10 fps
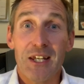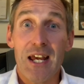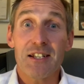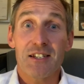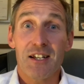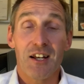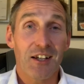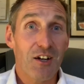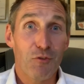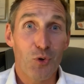Yes,
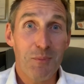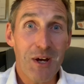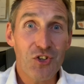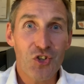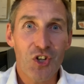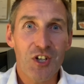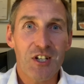like I've already mentioned,